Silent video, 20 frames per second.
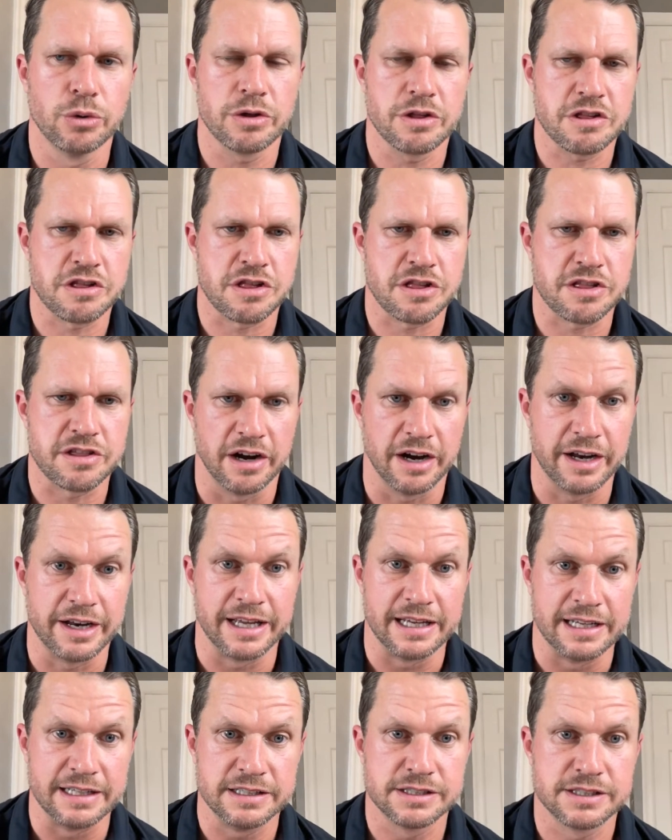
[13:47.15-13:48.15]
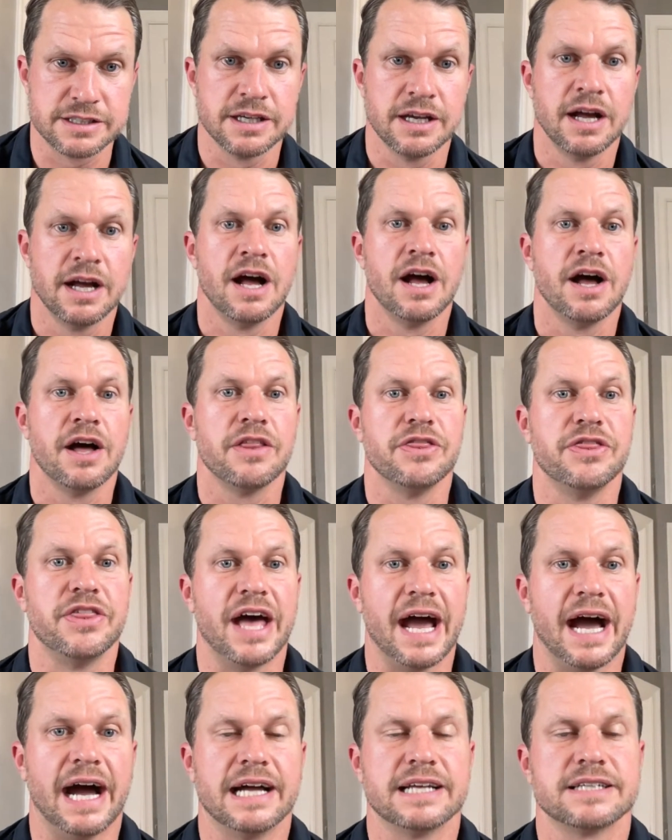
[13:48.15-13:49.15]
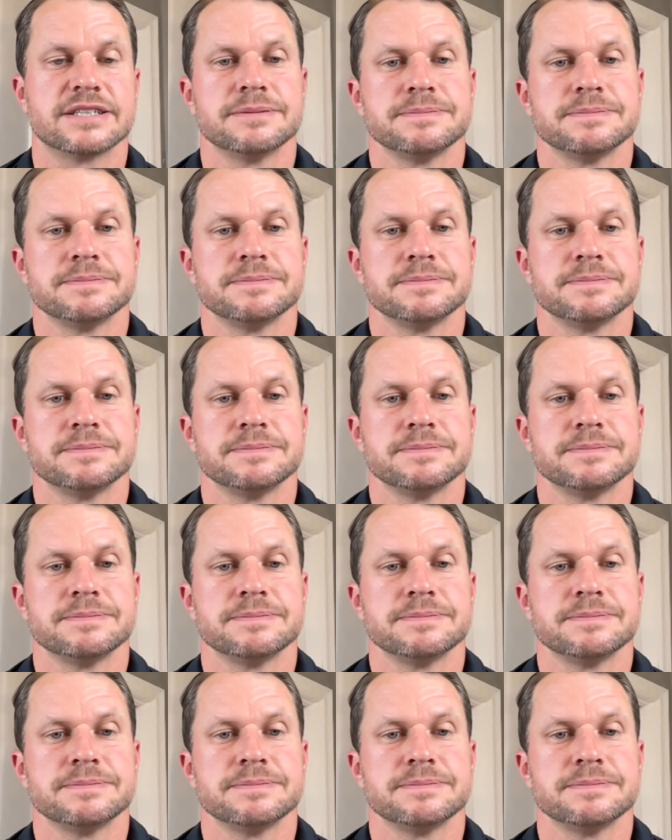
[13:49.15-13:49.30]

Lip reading: studies that